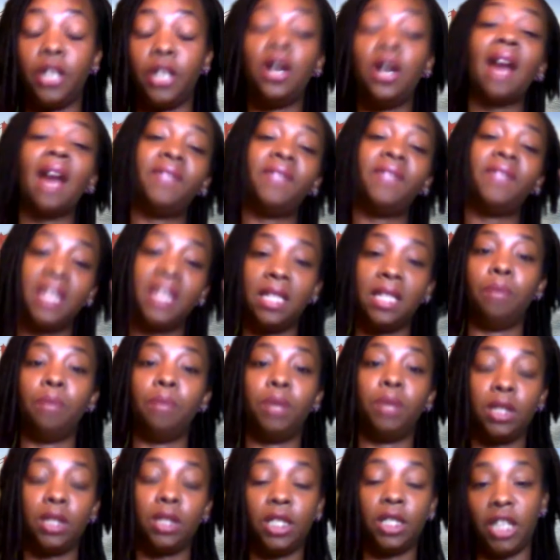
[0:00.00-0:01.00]
You have to get the
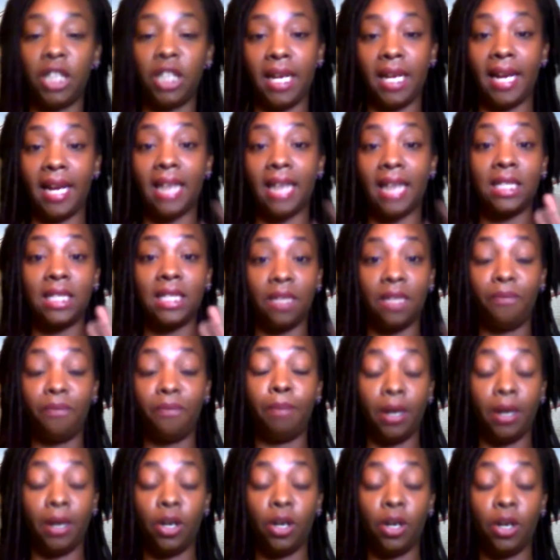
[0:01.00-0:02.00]
book to check it out to
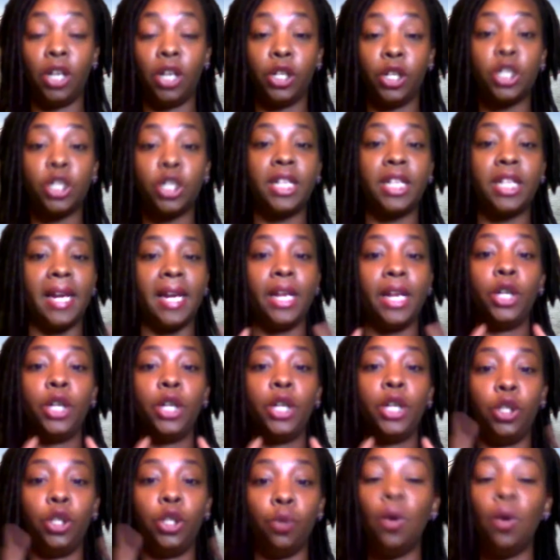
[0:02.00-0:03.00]
better understand
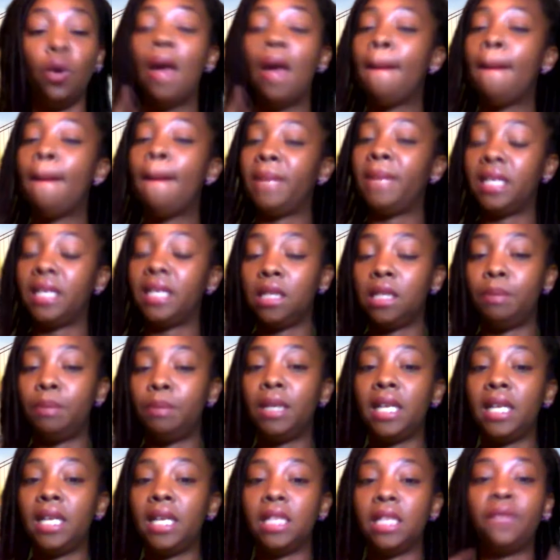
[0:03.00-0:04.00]
you, because the
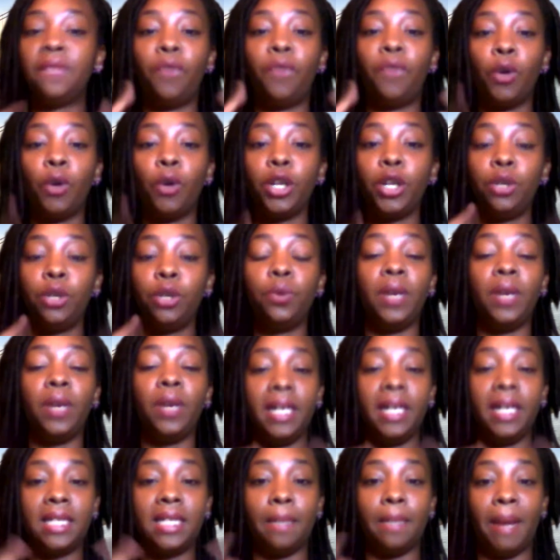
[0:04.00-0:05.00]
book is for you
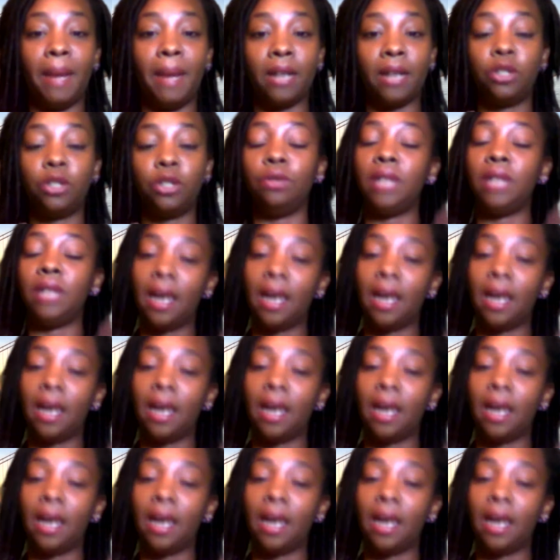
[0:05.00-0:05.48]
and it's about you.